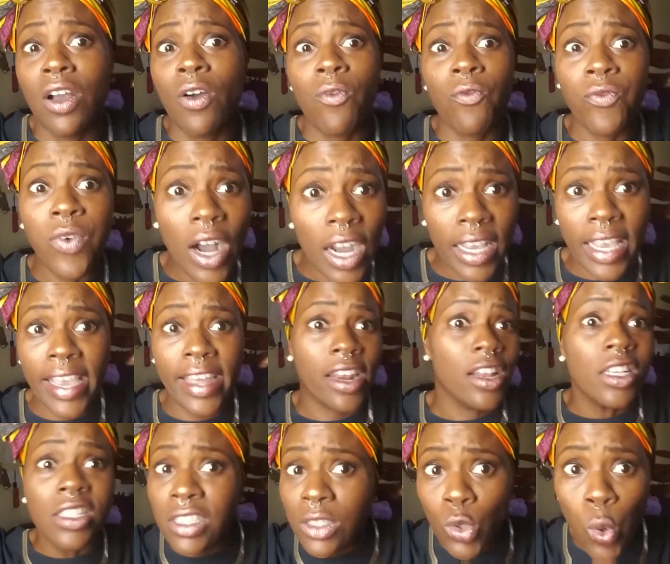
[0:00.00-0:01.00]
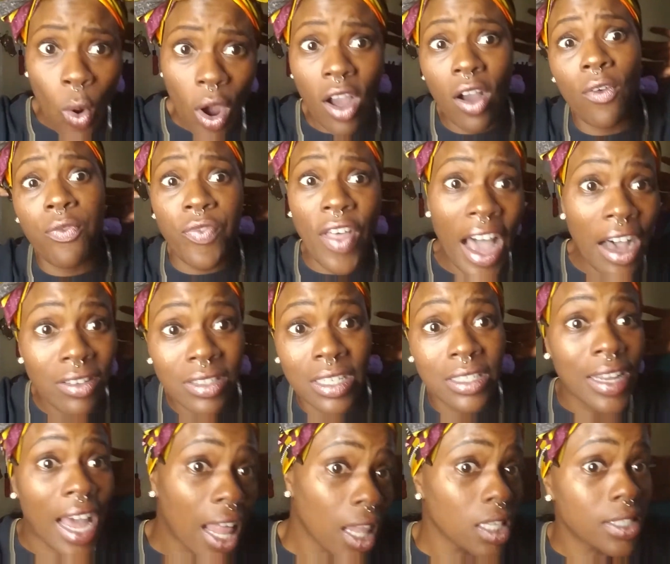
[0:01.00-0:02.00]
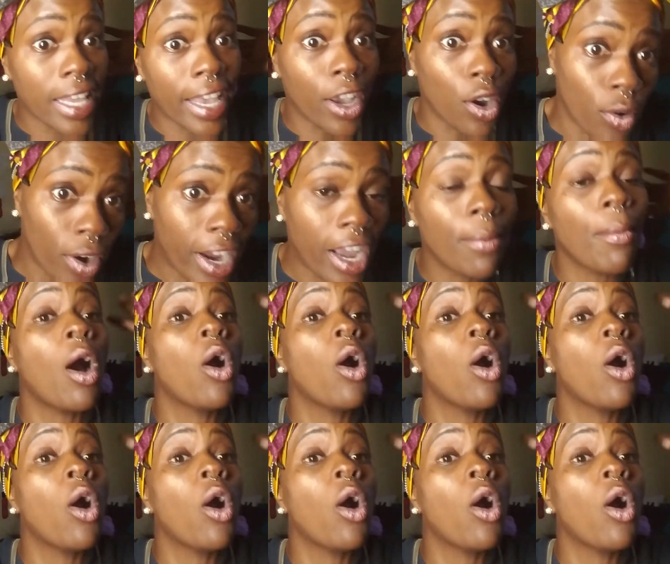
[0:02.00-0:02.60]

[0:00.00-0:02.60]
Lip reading: fucking $12,000 a gram.